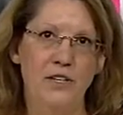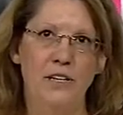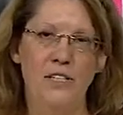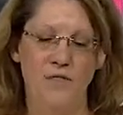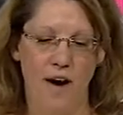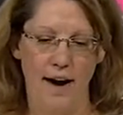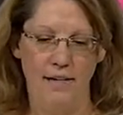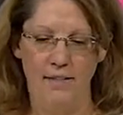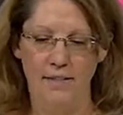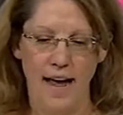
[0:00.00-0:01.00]
of these
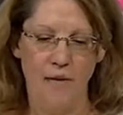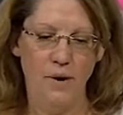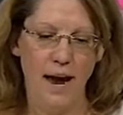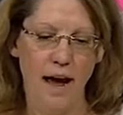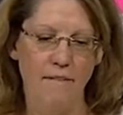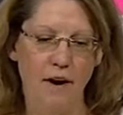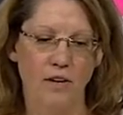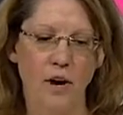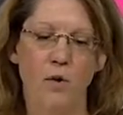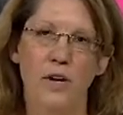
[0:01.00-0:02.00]
files and we have our
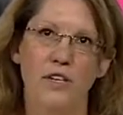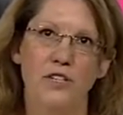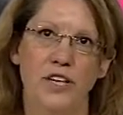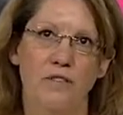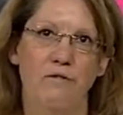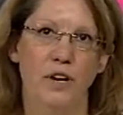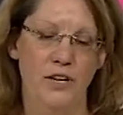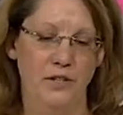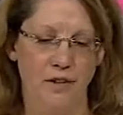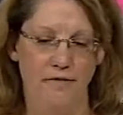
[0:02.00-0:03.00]
coding sheet for
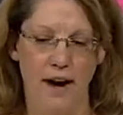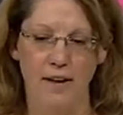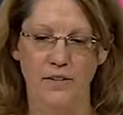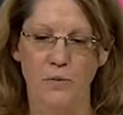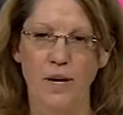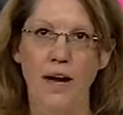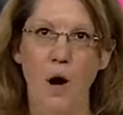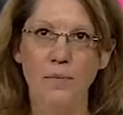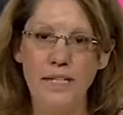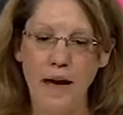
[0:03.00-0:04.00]
each of the files, we
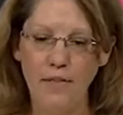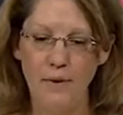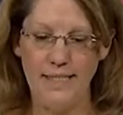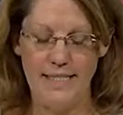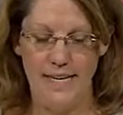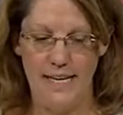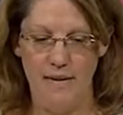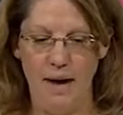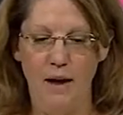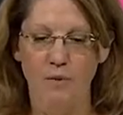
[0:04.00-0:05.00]
come together as a
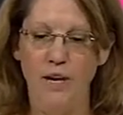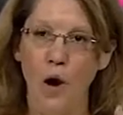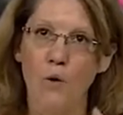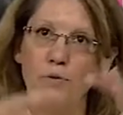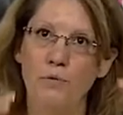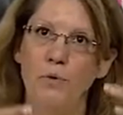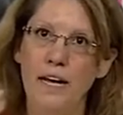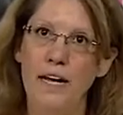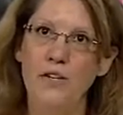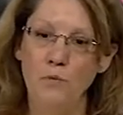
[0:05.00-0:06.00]
team and we go through
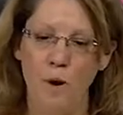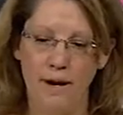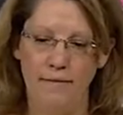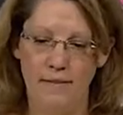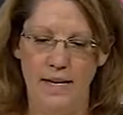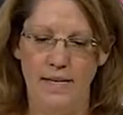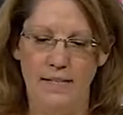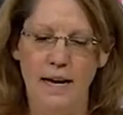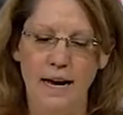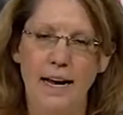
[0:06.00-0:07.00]
each one of
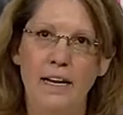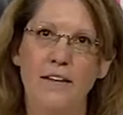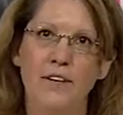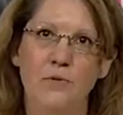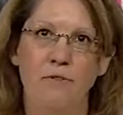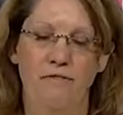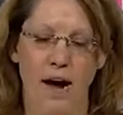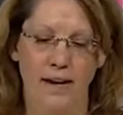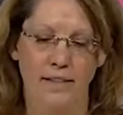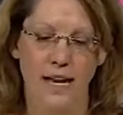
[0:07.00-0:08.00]
these individual
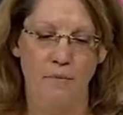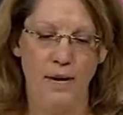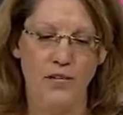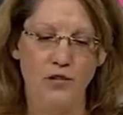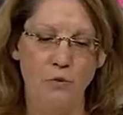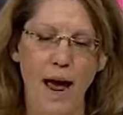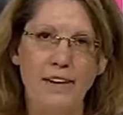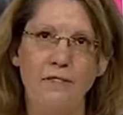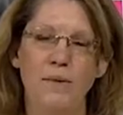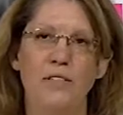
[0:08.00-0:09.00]
files and we
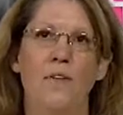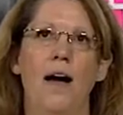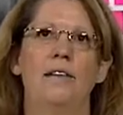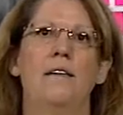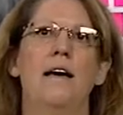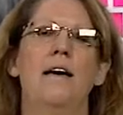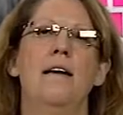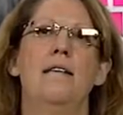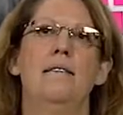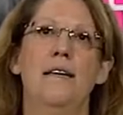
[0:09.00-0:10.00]
extract from these files
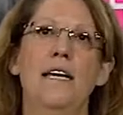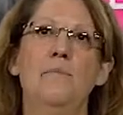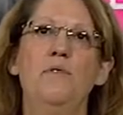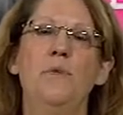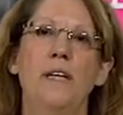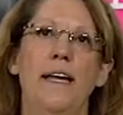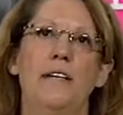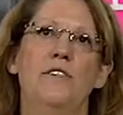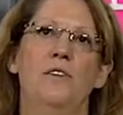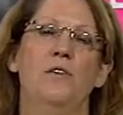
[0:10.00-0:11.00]
themes
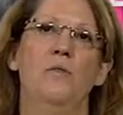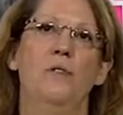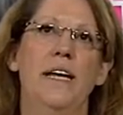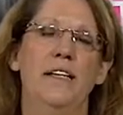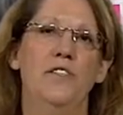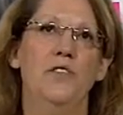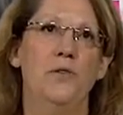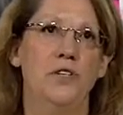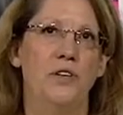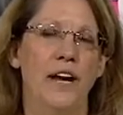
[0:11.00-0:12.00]
related to the
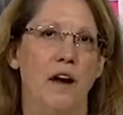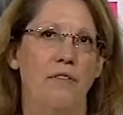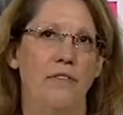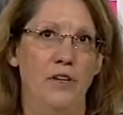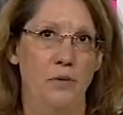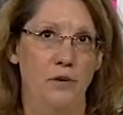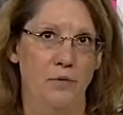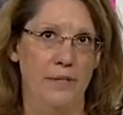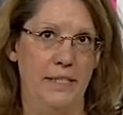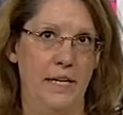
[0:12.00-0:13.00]
institutional care that the youth
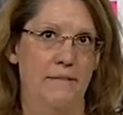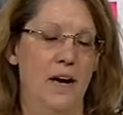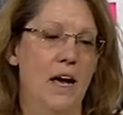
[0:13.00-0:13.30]
could receive.